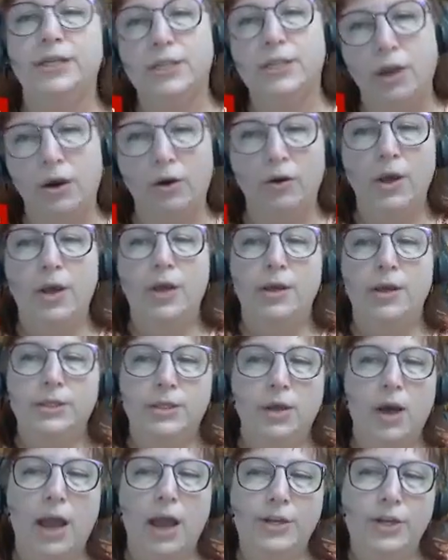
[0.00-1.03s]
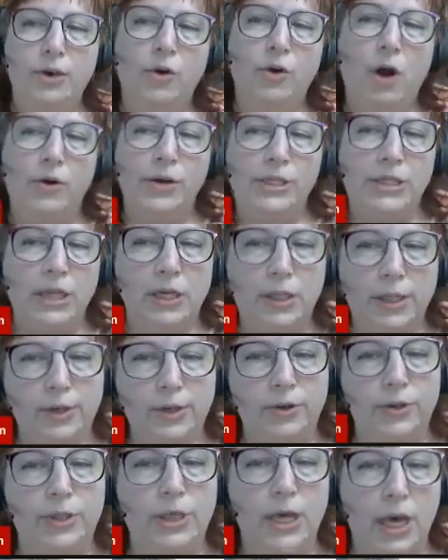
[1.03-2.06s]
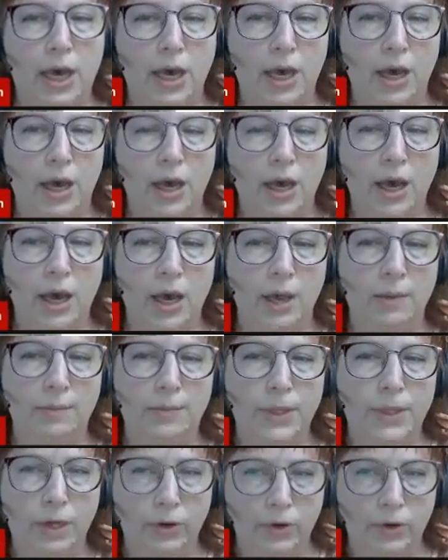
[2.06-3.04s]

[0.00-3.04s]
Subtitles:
So I do always include the